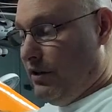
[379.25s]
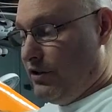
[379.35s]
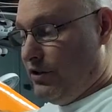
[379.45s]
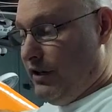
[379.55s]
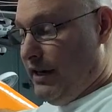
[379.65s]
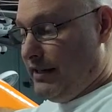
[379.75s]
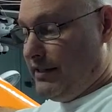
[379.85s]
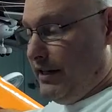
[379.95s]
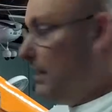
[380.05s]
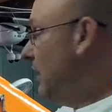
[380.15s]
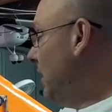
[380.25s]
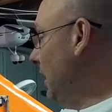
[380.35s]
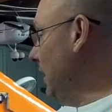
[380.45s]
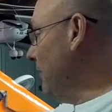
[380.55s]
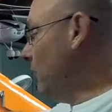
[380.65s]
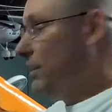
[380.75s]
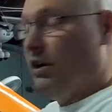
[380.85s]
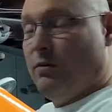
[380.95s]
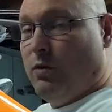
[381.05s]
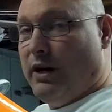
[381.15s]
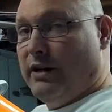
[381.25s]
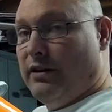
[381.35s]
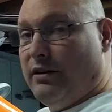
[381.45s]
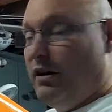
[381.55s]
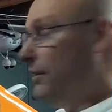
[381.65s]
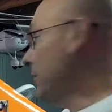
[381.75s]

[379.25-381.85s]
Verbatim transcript: larger E S C. And I've only gone wider on